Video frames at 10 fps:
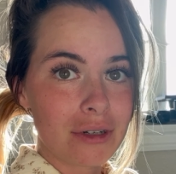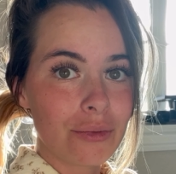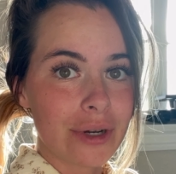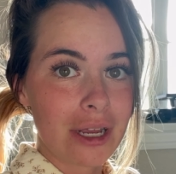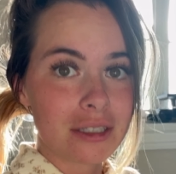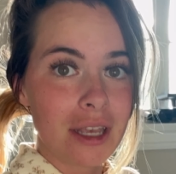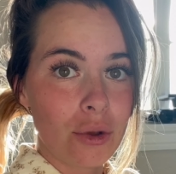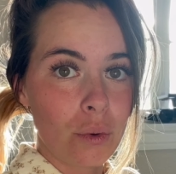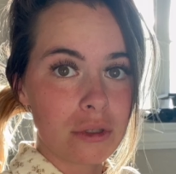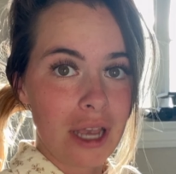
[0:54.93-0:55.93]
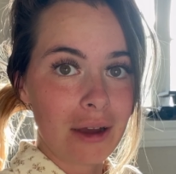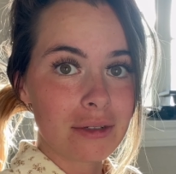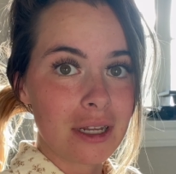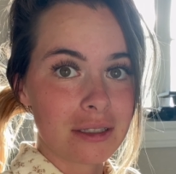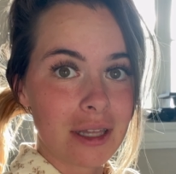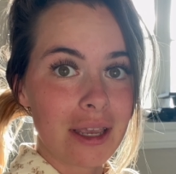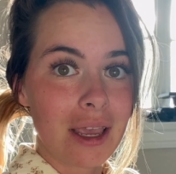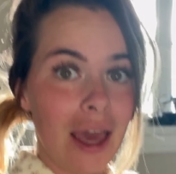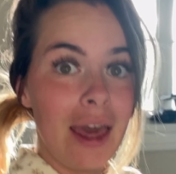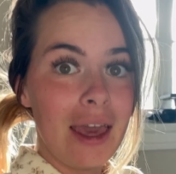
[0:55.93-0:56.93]
And when I say cooled down, it's like
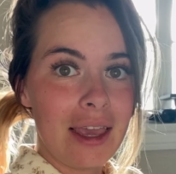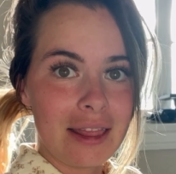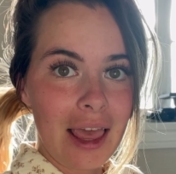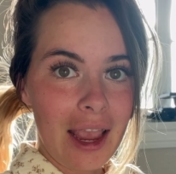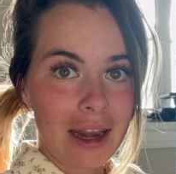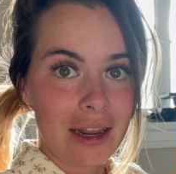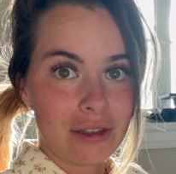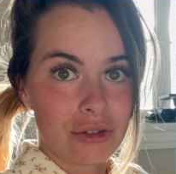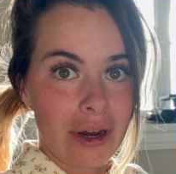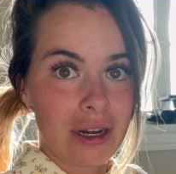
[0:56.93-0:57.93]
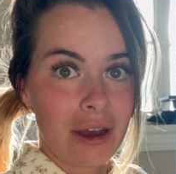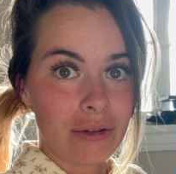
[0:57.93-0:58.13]
in the eighties right now.